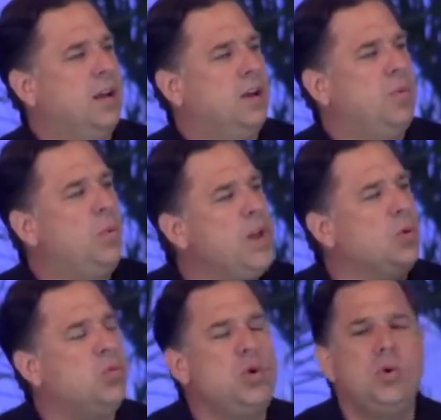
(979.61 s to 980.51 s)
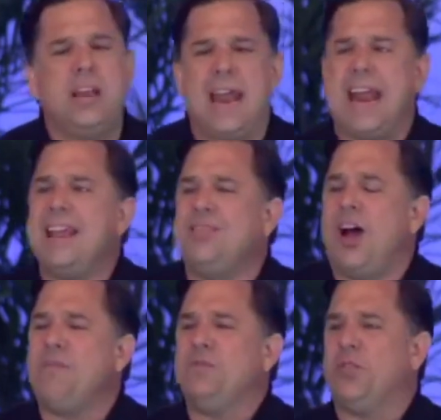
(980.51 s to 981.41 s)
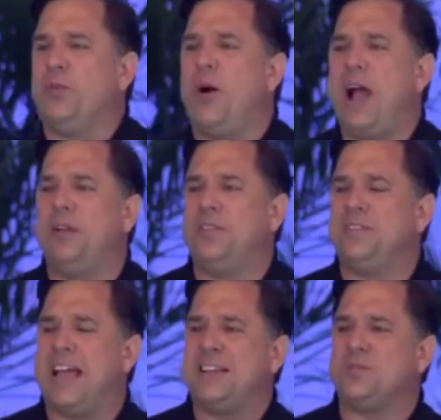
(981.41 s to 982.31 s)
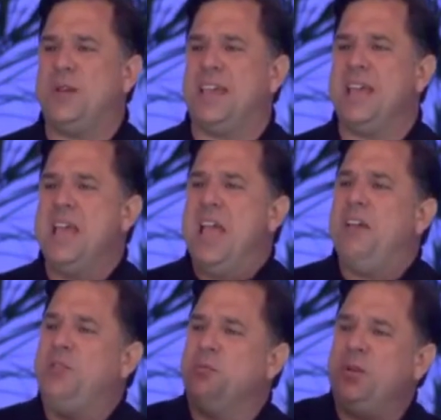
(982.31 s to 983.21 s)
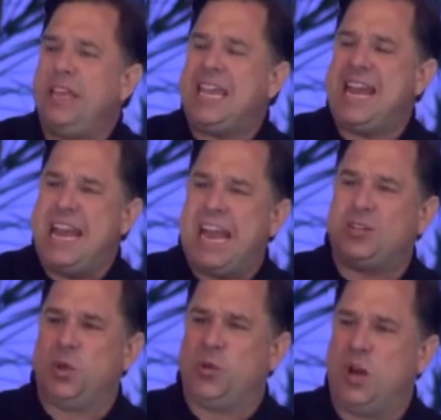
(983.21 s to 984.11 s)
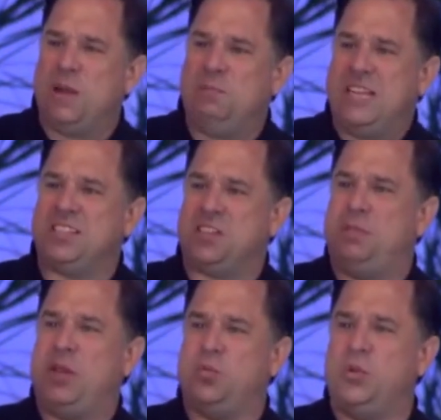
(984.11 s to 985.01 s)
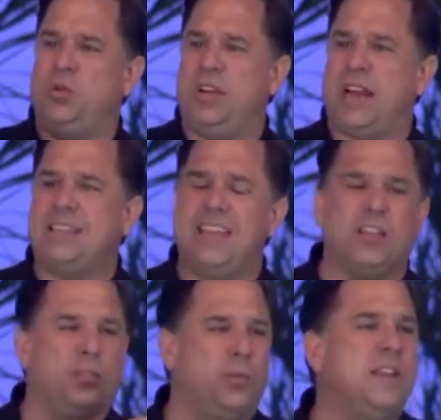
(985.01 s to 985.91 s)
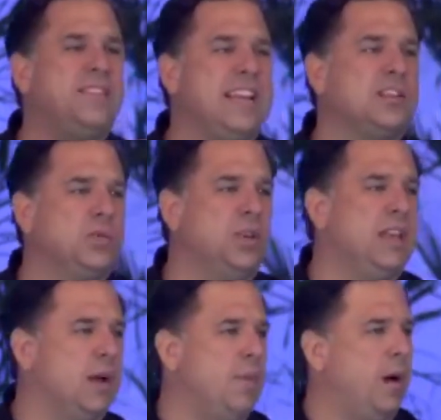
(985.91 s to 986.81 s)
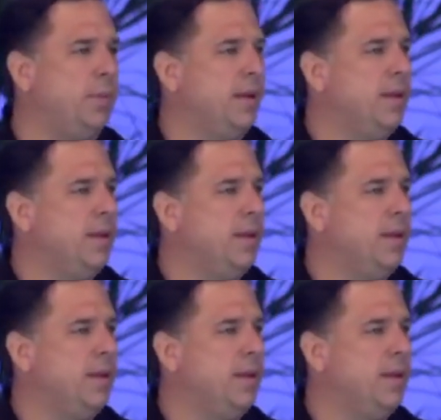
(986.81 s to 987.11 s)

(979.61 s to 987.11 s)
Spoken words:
But we are rooted. And I thought for a while this last week, if you really connect with what it means to be rooted, I think three things really come up.